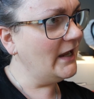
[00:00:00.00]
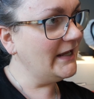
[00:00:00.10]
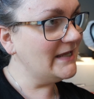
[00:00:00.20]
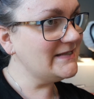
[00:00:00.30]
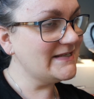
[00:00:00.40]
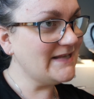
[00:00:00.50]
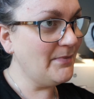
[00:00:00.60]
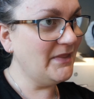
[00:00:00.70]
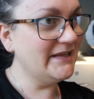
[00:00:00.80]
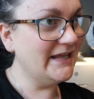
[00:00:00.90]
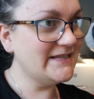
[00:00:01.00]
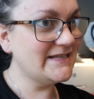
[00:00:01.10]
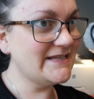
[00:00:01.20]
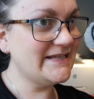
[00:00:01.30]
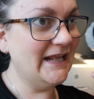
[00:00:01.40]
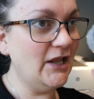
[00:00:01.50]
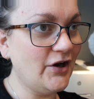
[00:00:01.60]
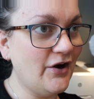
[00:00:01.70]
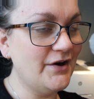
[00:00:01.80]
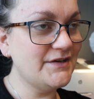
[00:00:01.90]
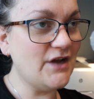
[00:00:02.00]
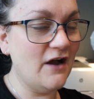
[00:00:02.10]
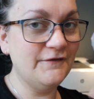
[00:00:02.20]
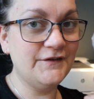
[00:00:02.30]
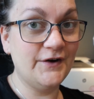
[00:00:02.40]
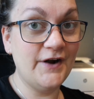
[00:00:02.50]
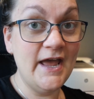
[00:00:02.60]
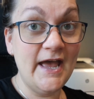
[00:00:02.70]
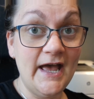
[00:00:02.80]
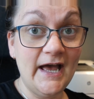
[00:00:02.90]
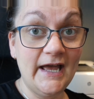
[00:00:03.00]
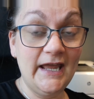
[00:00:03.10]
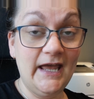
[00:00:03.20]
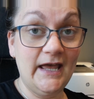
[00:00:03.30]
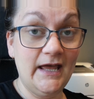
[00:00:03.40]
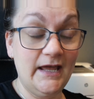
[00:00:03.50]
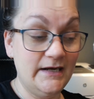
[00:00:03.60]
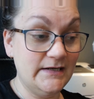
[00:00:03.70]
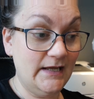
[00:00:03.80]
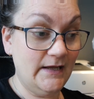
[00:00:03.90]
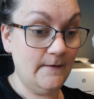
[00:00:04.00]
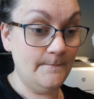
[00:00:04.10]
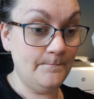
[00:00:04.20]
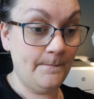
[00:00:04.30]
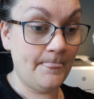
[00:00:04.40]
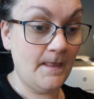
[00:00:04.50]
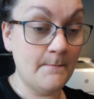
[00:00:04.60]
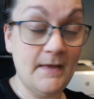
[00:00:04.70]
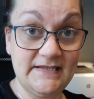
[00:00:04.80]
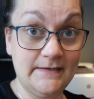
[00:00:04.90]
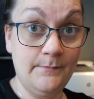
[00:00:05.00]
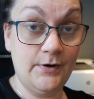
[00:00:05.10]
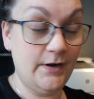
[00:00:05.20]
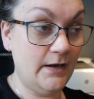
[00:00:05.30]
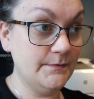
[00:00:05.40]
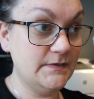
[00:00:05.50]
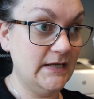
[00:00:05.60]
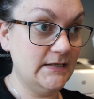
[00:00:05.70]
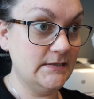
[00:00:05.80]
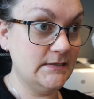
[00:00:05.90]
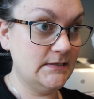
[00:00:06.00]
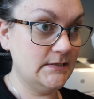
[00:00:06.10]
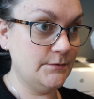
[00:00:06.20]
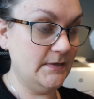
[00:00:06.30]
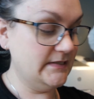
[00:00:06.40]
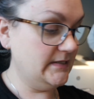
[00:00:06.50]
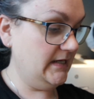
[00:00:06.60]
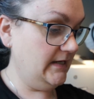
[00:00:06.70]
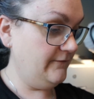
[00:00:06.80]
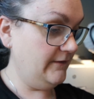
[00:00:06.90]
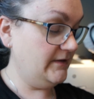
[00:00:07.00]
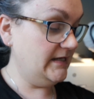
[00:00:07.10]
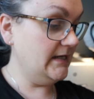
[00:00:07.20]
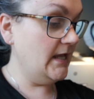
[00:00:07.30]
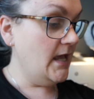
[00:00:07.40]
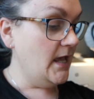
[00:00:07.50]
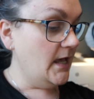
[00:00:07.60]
I guess, something that still occurs after I had a massive burnout in 2015.